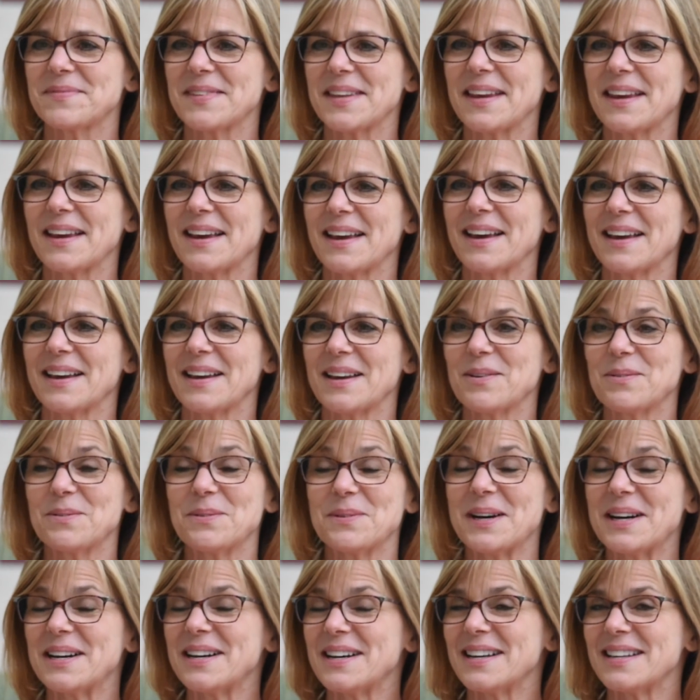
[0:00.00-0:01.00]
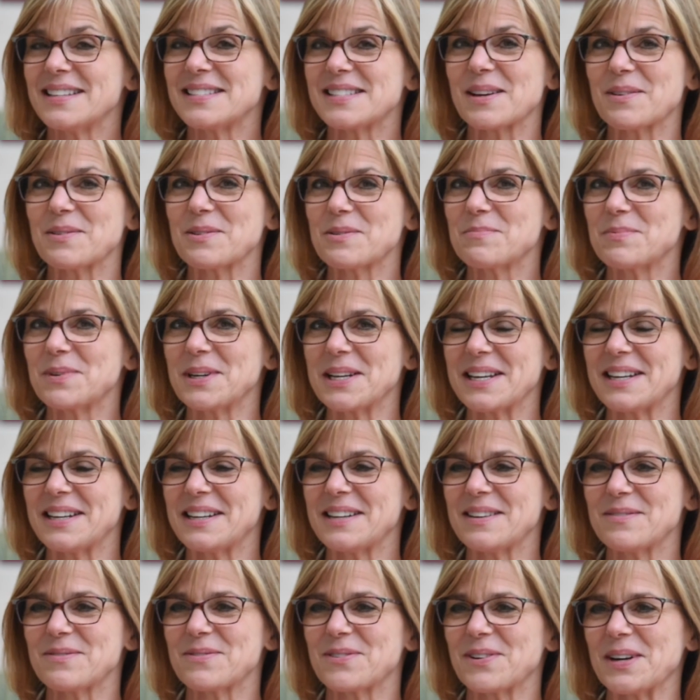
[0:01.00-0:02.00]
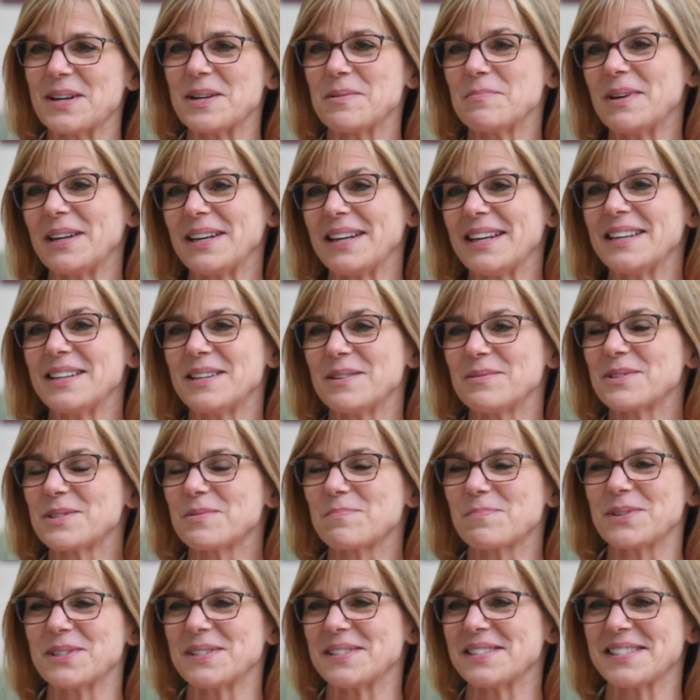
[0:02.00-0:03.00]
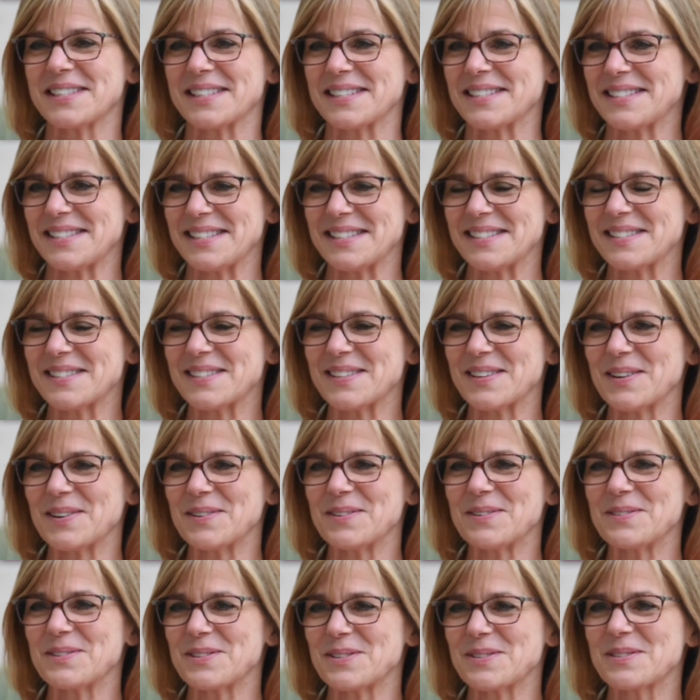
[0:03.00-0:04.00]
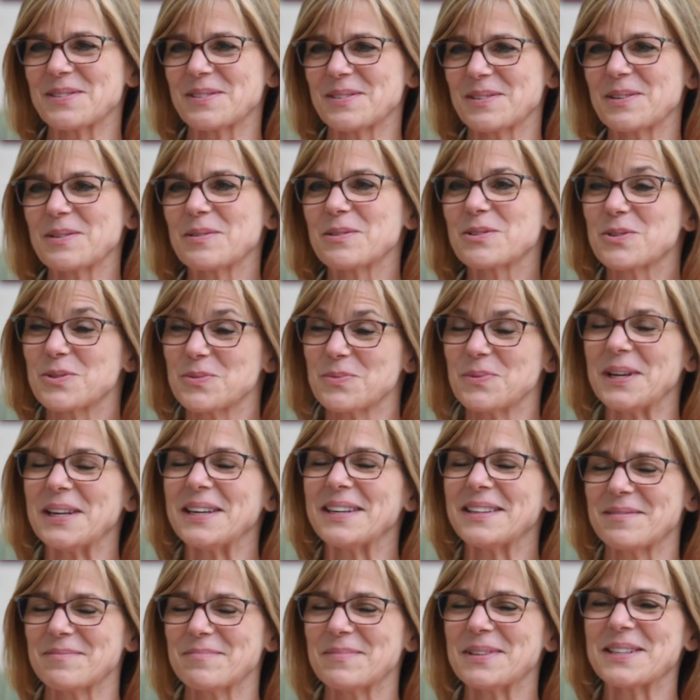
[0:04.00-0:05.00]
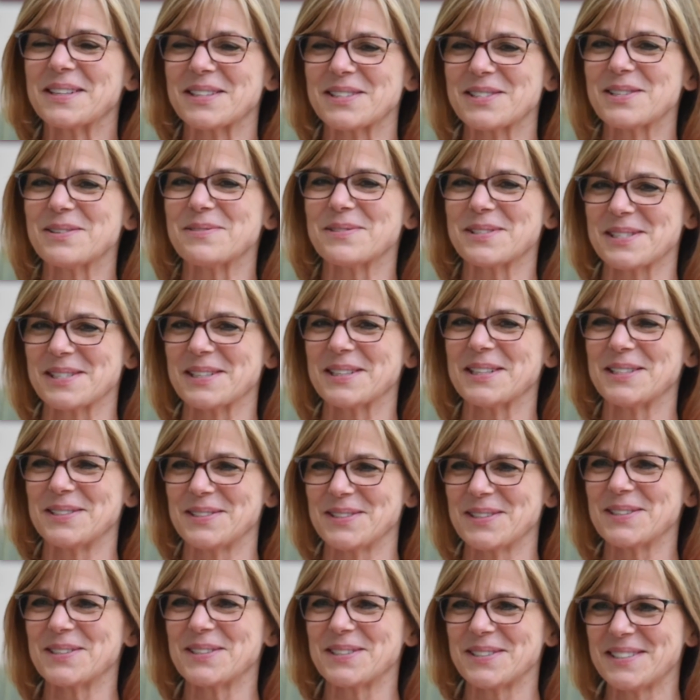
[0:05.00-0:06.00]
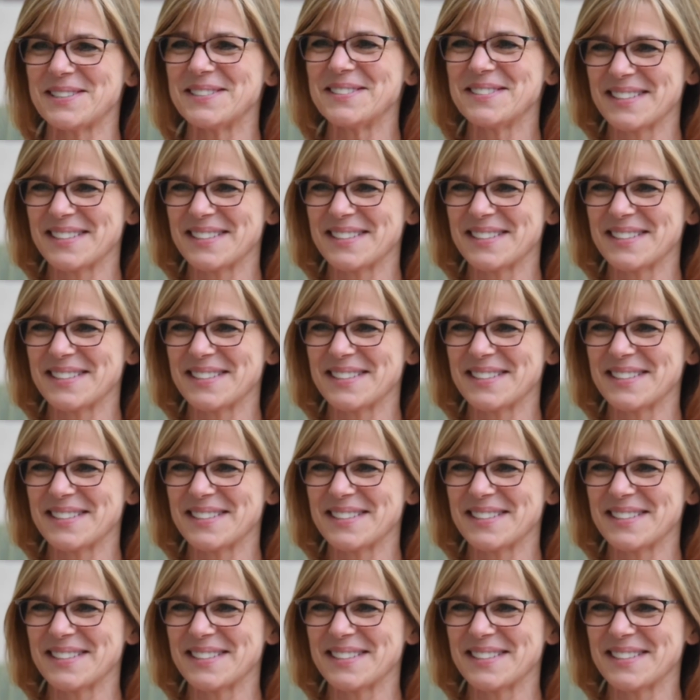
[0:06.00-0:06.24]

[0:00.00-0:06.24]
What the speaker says: Yeah, it was. I would bring it in for anybody, and it was princessy, so it was sweet because she was a little girl.